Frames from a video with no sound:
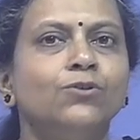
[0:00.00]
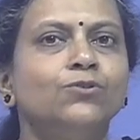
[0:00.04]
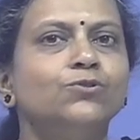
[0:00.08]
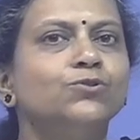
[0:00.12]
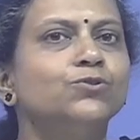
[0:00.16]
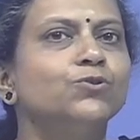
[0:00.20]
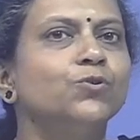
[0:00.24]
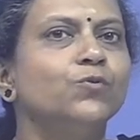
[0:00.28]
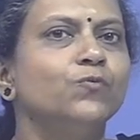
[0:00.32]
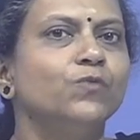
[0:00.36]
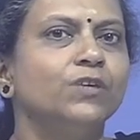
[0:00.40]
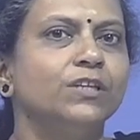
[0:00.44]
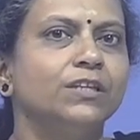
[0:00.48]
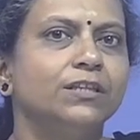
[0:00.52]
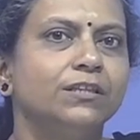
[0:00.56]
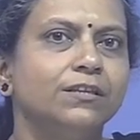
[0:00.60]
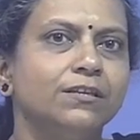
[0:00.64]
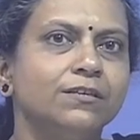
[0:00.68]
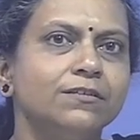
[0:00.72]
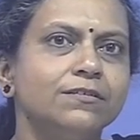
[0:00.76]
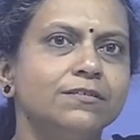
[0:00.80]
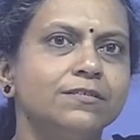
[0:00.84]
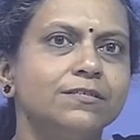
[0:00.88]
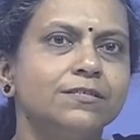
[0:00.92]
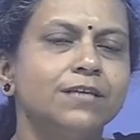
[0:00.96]
So, with
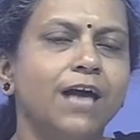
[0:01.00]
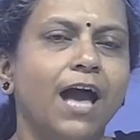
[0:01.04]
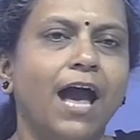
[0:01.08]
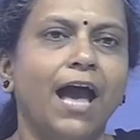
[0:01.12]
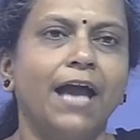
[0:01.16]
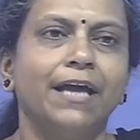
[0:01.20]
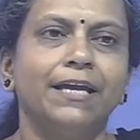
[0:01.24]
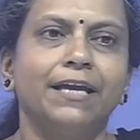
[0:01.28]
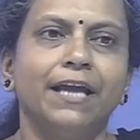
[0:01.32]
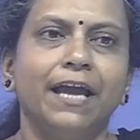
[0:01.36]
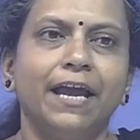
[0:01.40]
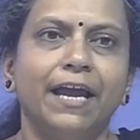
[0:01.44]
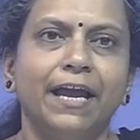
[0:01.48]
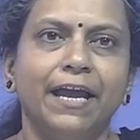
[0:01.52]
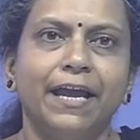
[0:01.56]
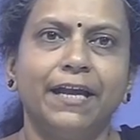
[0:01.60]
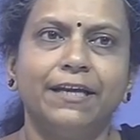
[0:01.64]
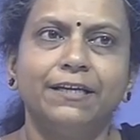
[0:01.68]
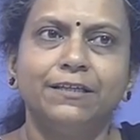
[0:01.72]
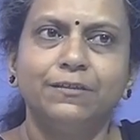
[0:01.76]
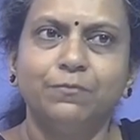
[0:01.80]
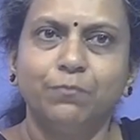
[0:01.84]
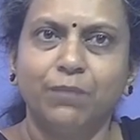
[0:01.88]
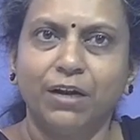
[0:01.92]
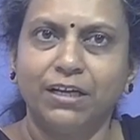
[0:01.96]
this I
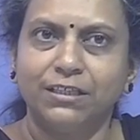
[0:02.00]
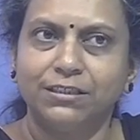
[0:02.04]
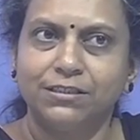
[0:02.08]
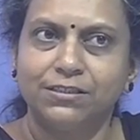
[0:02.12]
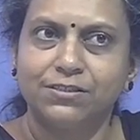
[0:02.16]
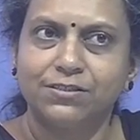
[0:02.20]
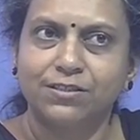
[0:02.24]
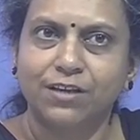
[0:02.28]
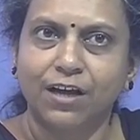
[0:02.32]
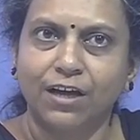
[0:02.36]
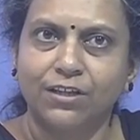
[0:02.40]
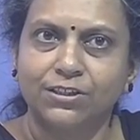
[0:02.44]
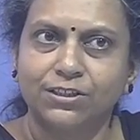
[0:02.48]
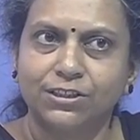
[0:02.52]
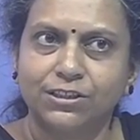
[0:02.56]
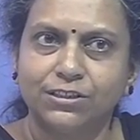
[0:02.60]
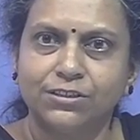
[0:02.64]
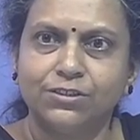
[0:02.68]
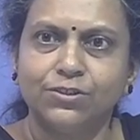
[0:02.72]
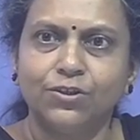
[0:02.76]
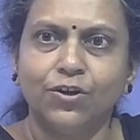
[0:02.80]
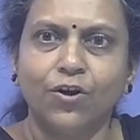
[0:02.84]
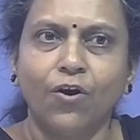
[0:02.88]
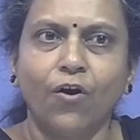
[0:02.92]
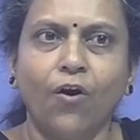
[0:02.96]
end my
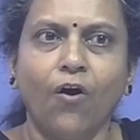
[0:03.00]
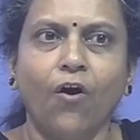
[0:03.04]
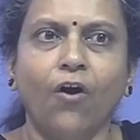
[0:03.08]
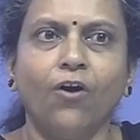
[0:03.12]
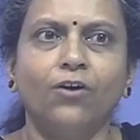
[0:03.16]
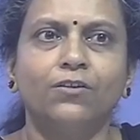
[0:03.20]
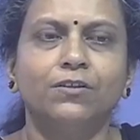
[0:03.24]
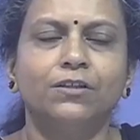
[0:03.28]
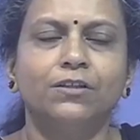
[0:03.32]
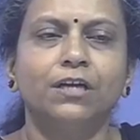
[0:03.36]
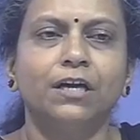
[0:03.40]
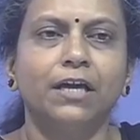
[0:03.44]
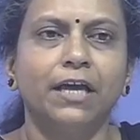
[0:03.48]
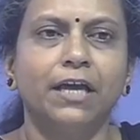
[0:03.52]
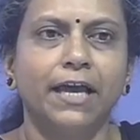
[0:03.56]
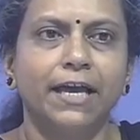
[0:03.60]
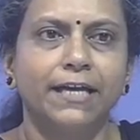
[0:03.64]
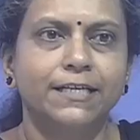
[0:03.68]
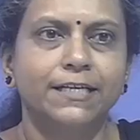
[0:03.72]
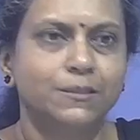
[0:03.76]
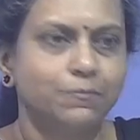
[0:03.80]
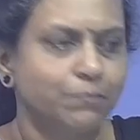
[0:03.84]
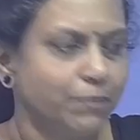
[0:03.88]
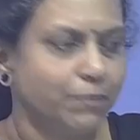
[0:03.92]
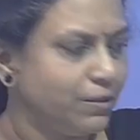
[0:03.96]
discussion on the
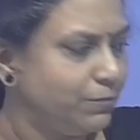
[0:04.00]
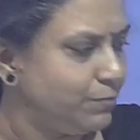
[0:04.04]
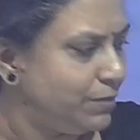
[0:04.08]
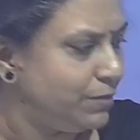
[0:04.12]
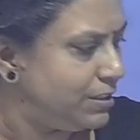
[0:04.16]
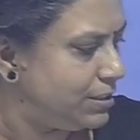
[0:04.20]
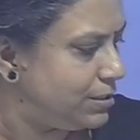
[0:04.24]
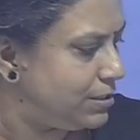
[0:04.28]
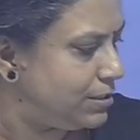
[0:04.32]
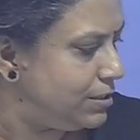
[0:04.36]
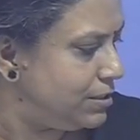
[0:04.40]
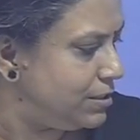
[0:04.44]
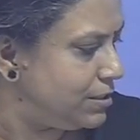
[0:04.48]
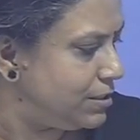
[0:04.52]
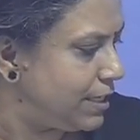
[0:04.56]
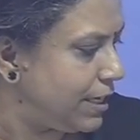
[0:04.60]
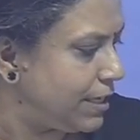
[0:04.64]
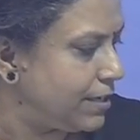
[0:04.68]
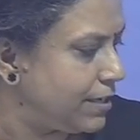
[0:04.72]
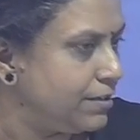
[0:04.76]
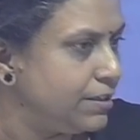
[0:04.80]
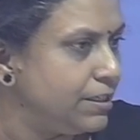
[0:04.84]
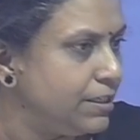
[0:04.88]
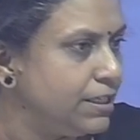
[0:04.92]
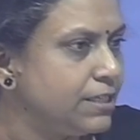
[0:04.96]
experimental
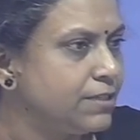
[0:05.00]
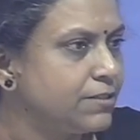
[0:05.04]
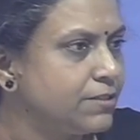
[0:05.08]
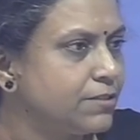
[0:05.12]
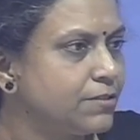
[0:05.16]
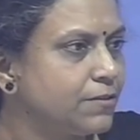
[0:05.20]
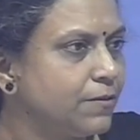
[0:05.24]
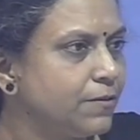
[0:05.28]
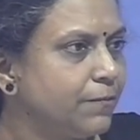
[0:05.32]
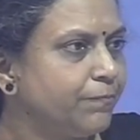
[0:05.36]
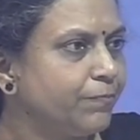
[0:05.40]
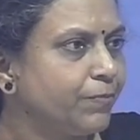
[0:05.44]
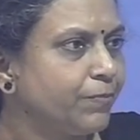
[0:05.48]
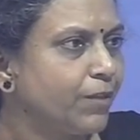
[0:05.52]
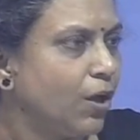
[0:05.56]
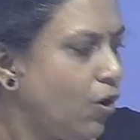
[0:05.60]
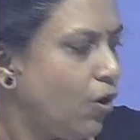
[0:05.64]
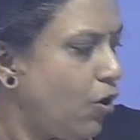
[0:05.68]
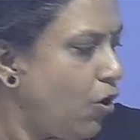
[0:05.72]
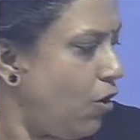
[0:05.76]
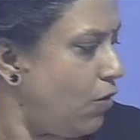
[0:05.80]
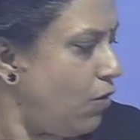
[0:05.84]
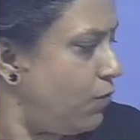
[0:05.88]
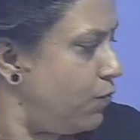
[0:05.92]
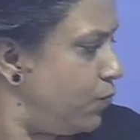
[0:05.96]
techniques
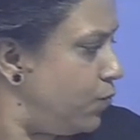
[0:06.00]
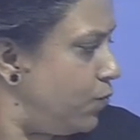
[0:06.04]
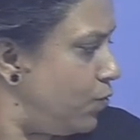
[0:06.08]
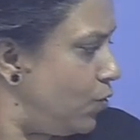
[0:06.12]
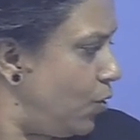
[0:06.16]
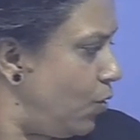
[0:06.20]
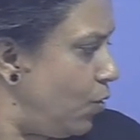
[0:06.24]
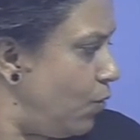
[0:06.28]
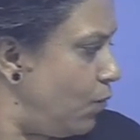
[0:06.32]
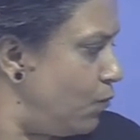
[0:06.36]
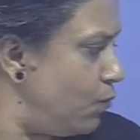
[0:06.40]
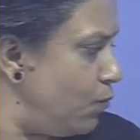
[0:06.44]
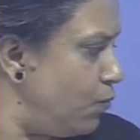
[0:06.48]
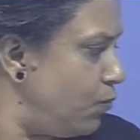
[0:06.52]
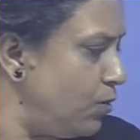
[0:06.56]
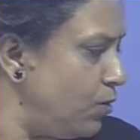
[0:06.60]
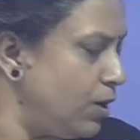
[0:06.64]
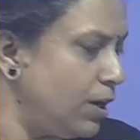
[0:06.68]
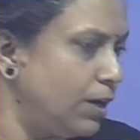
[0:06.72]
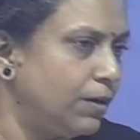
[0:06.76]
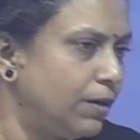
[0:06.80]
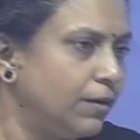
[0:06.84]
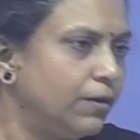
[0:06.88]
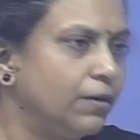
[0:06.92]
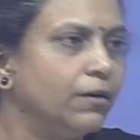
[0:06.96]
of
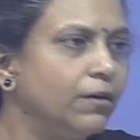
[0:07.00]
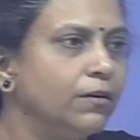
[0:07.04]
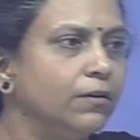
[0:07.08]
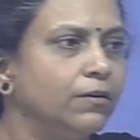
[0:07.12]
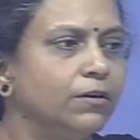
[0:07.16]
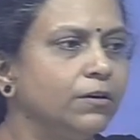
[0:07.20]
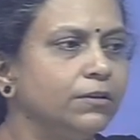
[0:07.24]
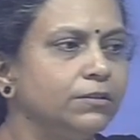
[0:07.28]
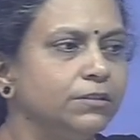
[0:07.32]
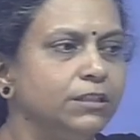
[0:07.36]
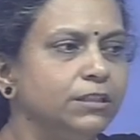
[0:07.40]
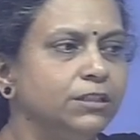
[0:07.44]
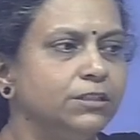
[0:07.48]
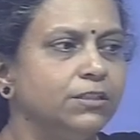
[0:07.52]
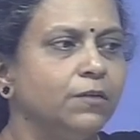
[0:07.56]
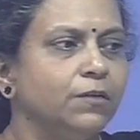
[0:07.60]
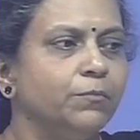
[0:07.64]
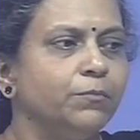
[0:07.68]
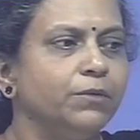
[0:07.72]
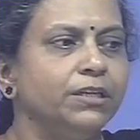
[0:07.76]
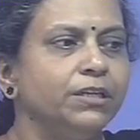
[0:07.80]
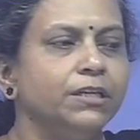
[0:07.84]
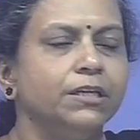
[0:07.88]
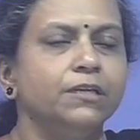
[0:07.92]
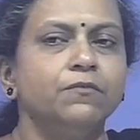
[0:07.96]

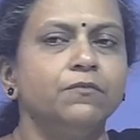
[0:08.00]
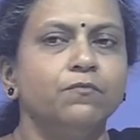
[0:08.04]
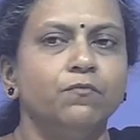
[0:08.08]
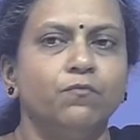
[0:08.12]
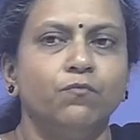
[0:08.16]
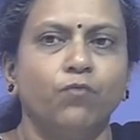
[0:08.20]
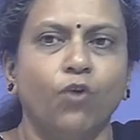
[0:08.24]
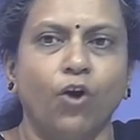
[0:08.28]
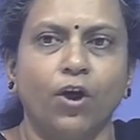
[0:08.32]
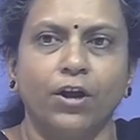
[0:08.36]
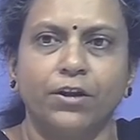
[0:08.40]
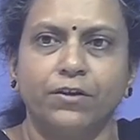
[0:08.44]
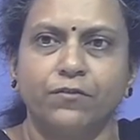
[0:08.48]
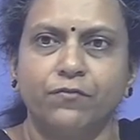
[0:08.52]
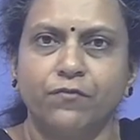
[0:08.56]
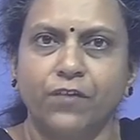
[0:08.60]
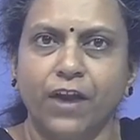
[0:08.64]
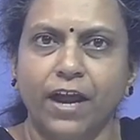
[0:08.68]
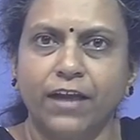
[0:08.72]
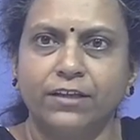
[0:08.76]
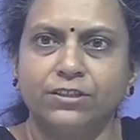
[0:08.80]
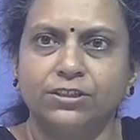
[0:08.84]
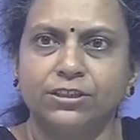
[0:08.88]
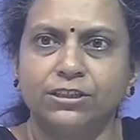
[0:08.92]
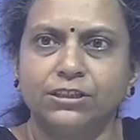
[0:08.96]
determining void
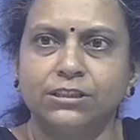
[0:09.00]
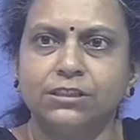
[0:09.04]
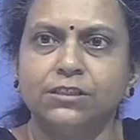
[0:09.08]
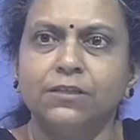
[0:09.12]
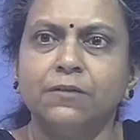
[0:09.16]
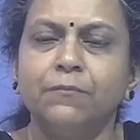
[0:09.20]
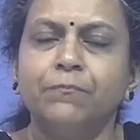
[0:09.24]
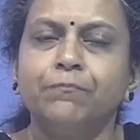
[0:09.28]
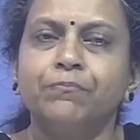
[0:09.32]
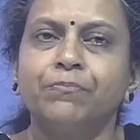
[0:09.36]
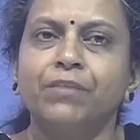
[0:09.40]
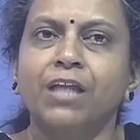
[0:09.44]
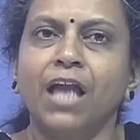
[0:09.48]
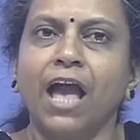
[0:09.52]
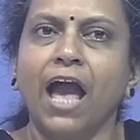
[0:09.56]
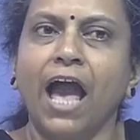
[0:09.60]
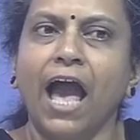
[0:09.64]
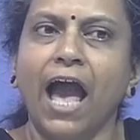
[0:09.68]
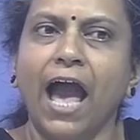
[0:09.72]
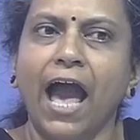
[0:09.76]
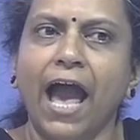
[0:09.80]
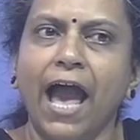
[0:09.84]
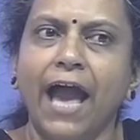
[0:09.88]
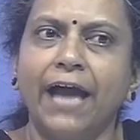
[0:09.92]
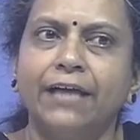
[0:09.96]
fraction
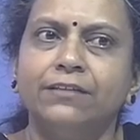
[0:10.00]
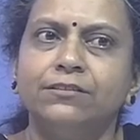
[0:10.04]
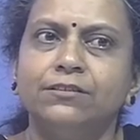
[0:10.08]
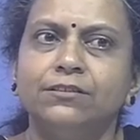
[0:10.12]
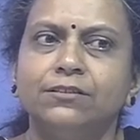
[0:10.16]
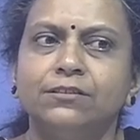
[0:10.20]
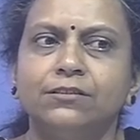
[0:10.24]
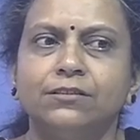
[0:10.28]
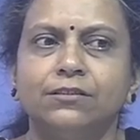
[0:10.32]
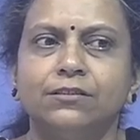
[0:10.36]
and